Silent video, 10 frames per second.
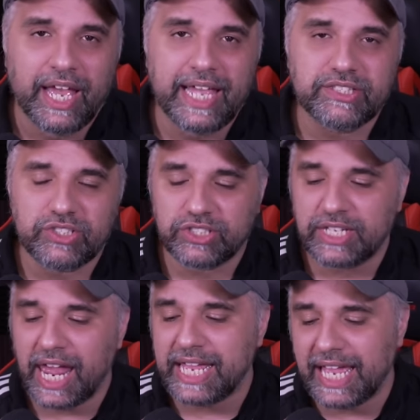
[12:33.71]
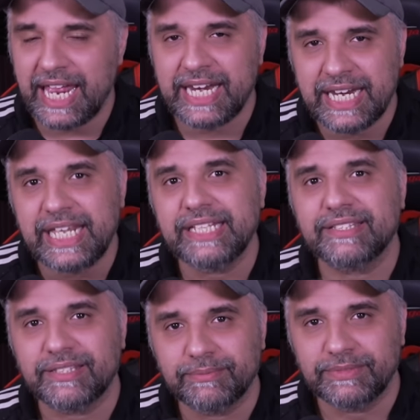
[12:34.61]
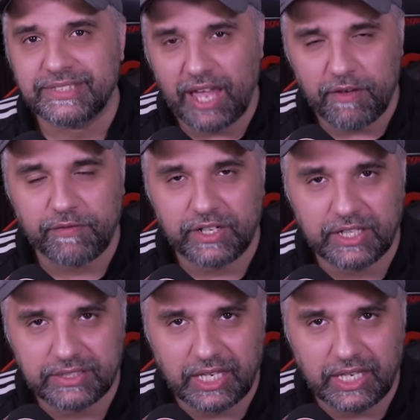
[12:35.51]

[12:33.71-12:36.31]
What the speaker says: It's just like it needs some definite